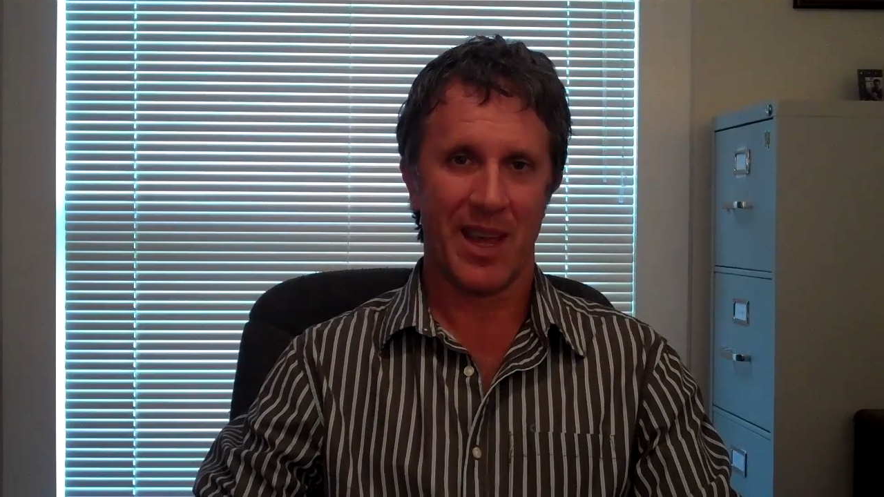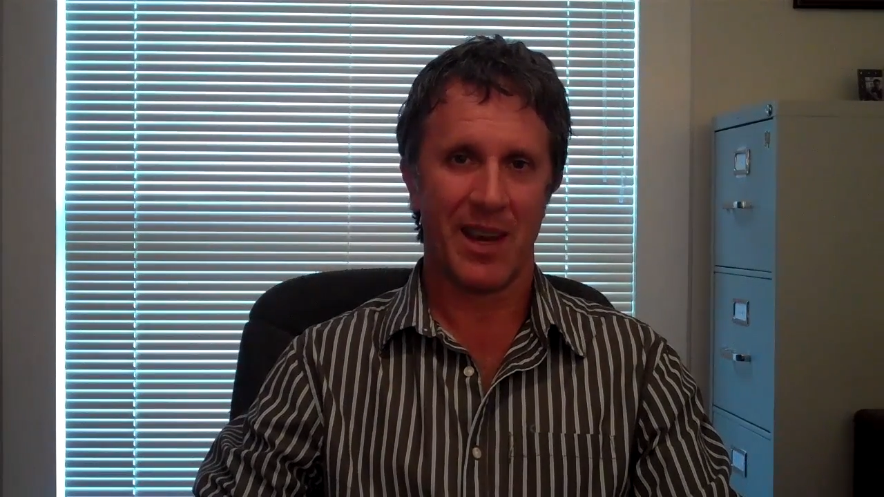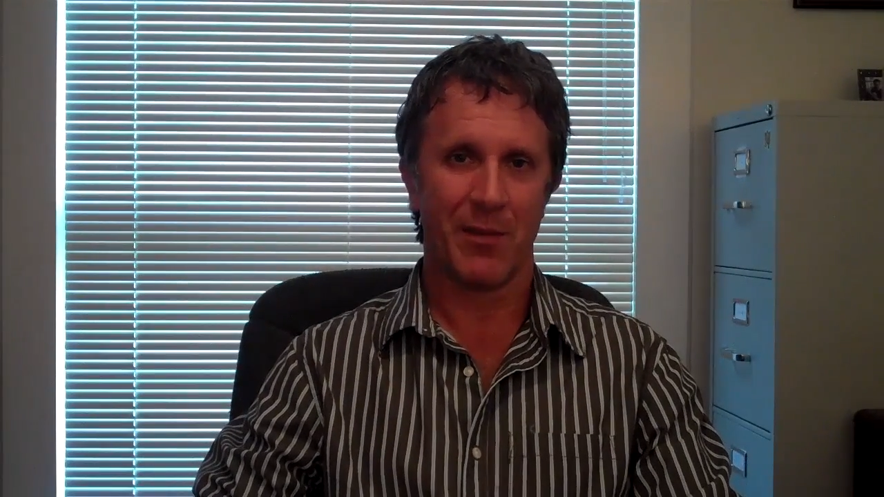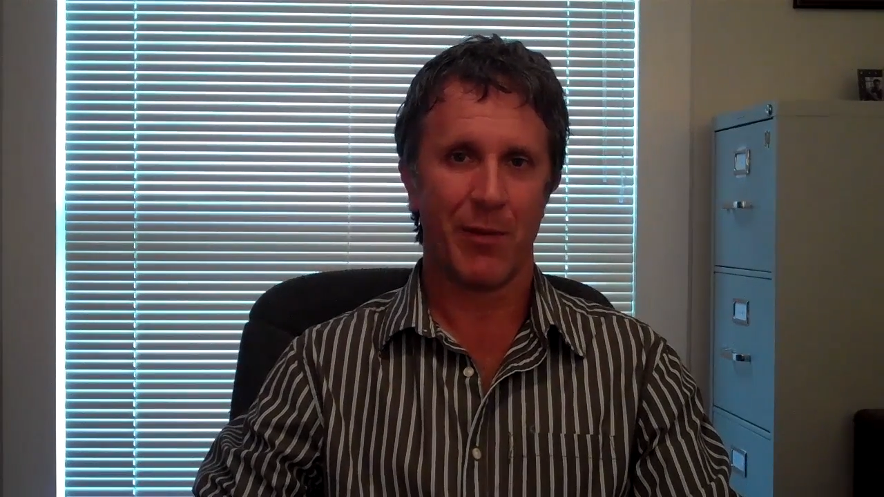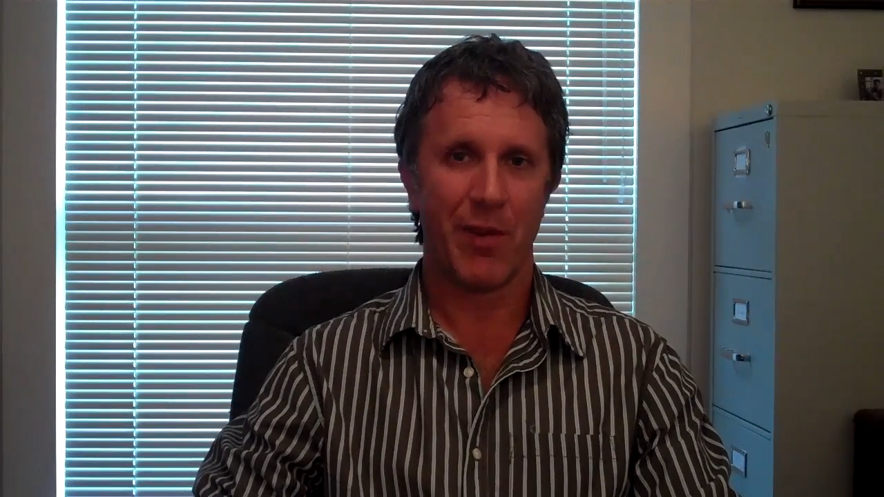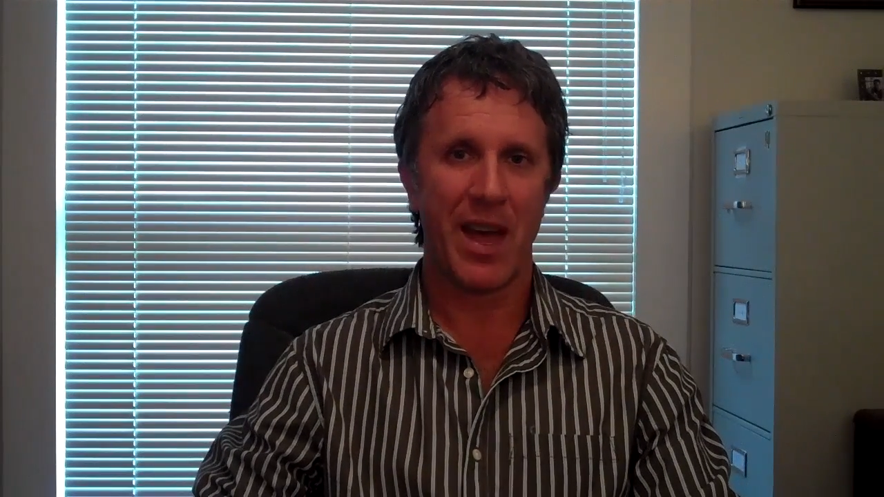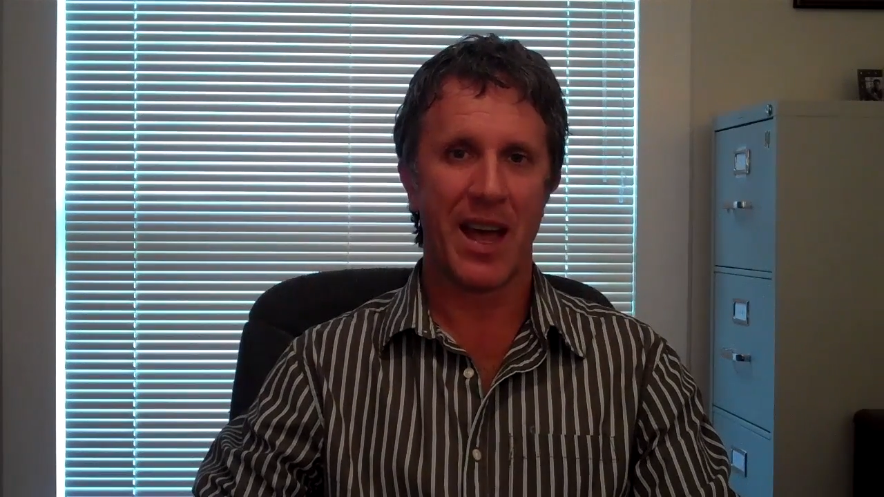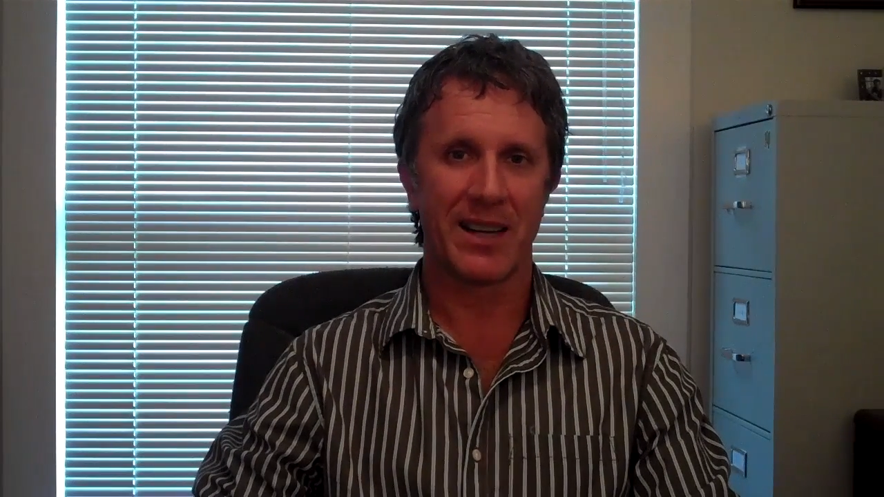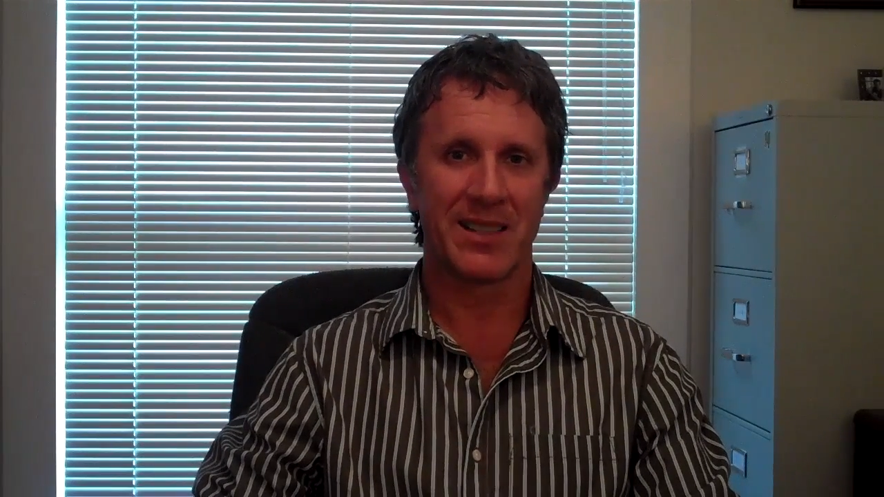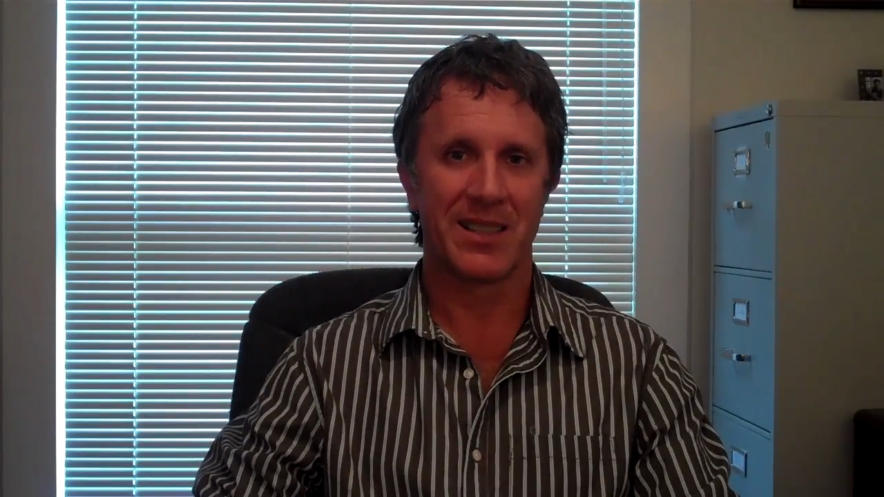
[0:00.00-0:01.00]
And in
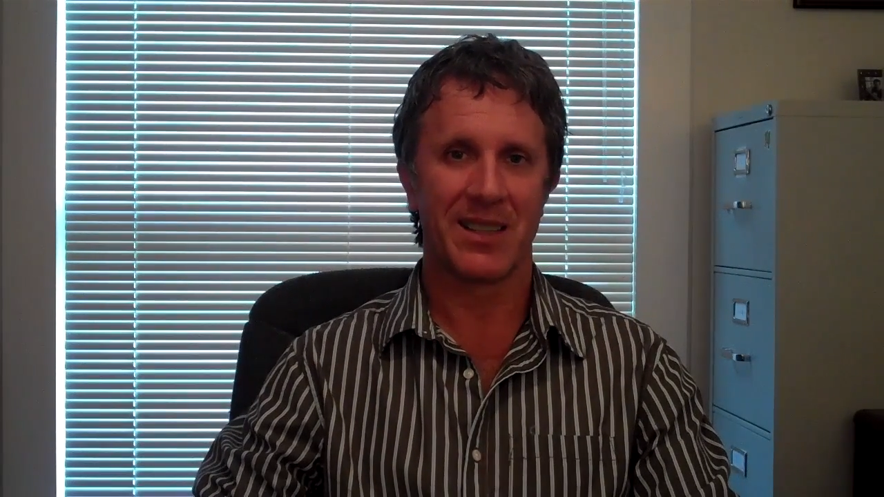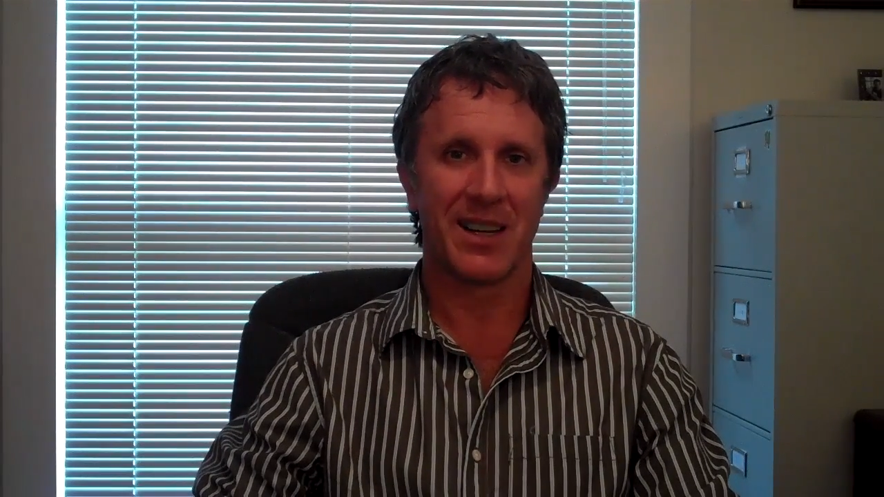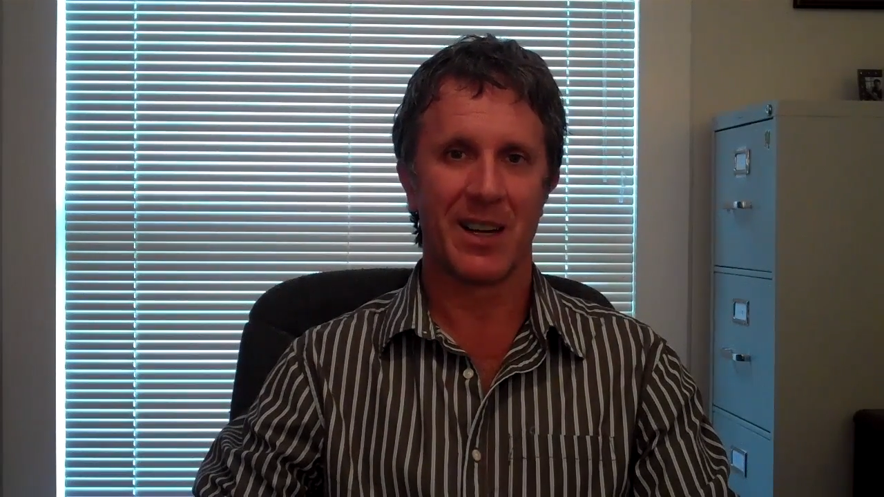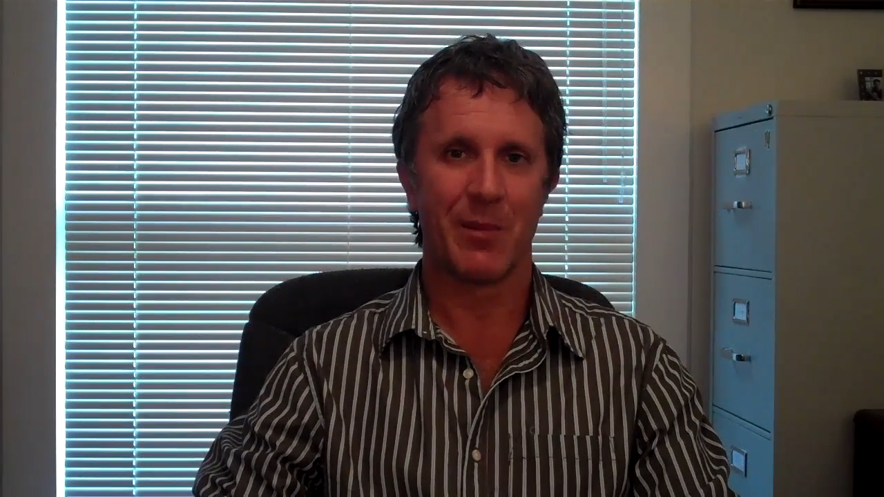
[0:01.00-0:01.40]
fact,